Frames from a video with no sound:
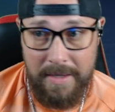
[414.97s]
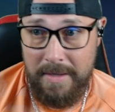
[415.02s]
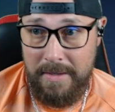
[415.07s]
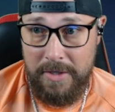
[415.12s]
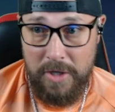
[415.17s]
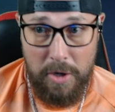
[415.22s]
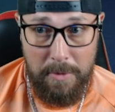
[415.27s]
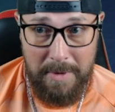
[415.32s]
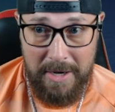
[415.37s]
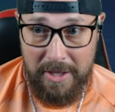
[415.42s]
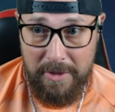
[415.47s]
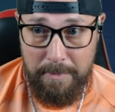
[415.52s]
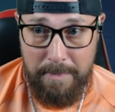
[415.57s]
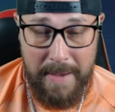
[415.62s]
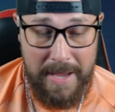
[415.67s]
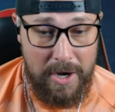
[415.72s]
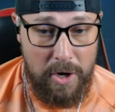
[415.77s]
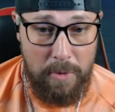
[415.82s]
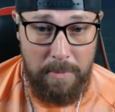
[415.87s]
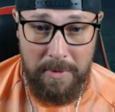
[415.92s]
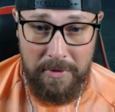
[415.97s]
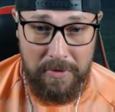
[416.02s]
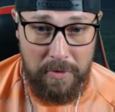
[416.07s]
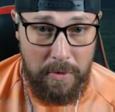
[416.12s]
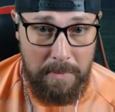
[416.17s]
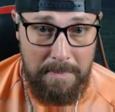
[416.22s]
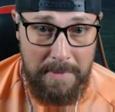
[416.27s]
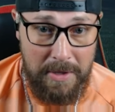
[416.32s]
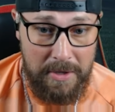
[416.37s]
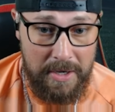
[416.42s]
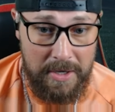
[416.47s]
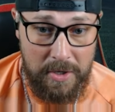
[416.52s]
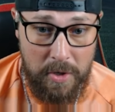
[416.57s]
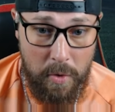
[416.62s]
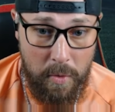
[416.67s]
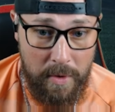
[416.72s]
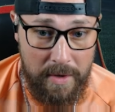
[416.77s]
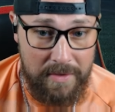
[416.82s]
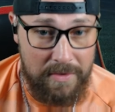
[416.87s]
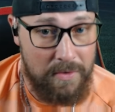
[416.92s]
No money spent, almost to 1 million
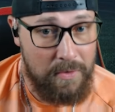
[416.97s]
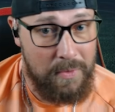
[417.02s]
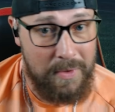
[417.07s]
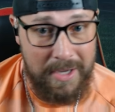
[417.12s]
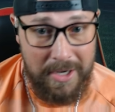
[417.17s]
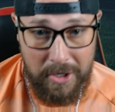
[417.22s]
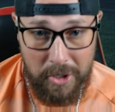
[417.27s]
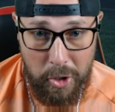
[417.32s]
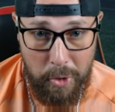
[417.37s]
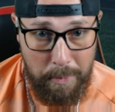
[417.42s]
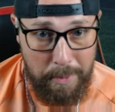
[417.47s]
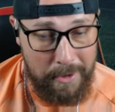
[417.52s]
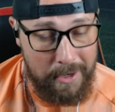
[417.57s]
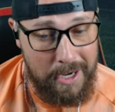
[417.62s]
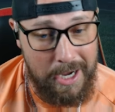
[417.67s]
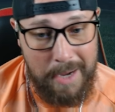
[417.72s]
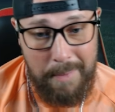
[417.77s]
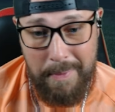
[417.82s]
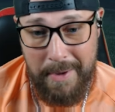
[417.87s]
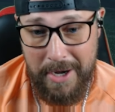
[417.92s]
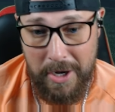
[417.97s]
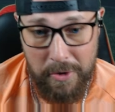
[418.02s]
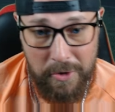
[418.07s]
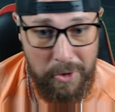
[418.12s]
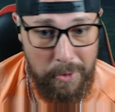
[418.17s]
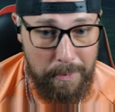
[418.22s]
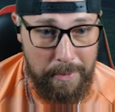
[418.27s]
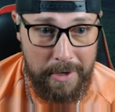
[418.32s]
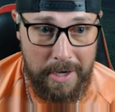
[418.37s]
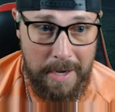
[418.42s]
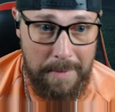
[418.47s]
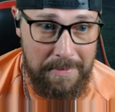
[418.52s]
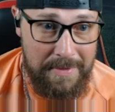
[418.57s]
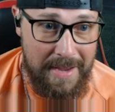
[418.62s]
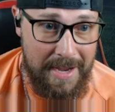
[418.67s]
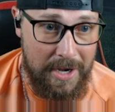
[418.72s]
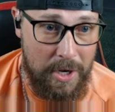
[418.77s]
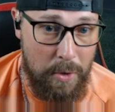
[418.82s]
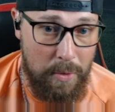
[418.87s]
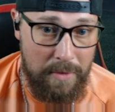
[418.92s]
coins. Get a Cooper Cup. I know Cooper Cup's
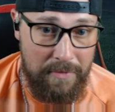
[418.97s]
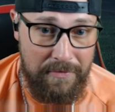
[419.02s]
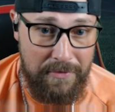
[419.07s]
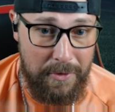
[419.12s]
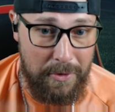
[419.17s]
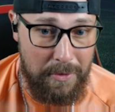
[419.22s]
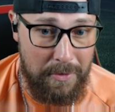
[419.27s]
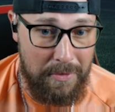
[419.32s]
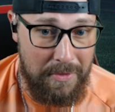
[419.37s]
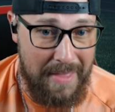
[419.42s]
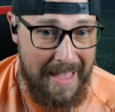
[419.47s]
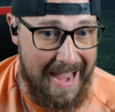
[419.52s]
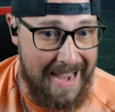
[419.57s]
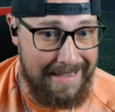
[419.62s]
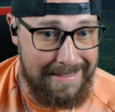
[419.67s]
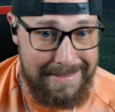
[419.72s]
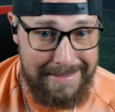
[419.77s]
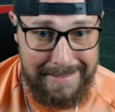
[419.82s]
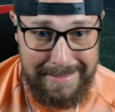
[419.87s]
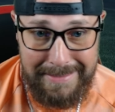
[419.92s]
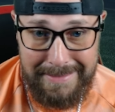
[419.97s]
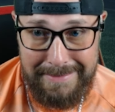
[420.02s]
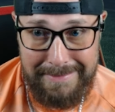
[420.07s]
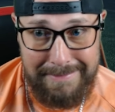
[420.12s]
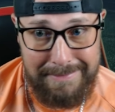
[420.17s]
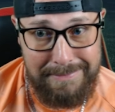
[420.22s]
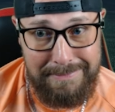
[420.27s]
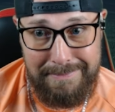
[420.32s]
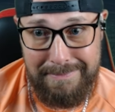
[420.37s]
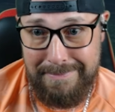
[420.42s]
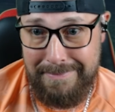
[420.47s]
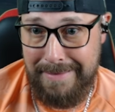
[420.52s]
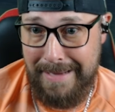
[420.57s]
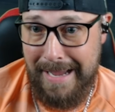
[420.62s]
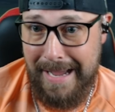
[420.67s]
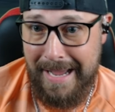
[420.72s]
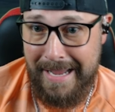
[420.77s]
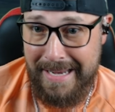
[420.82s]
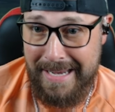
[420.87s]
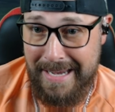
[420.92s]
not going for that
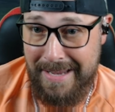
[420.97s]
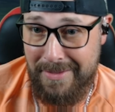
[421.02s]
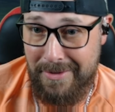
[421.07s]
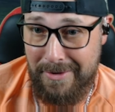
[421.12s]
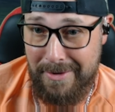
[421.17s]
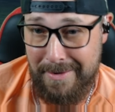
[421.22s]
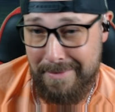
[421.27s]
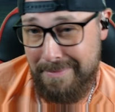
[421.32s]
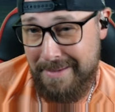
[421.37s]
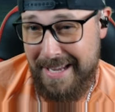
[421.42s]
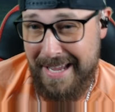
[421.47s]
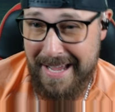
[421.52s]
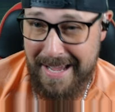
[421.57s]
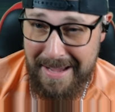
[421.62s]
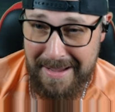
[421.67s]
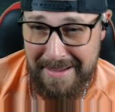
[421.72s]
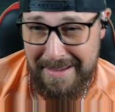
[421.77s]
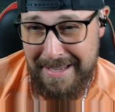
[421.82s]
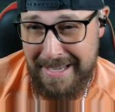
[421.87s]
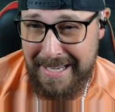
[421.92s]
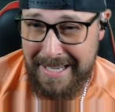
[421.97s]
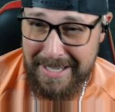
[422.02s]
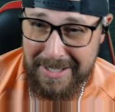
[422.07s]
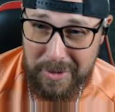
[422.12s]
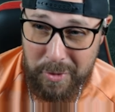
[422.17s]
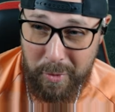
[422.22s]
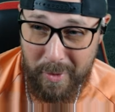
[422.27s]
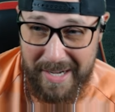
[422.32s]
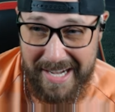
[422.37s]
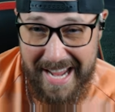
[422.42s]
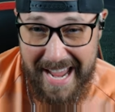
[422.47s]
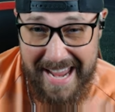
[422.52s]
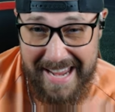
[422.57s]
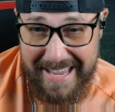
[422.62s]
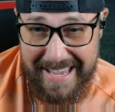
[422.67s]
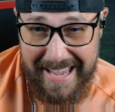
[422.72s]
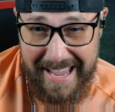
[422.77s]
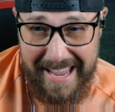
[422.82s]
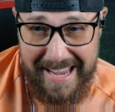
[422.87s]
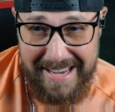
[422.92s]
high either.
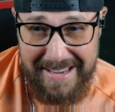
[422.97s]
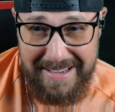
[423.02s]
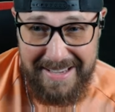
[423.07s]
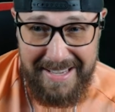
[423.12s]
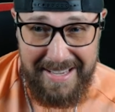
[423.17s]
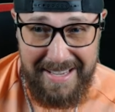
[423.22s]
28K.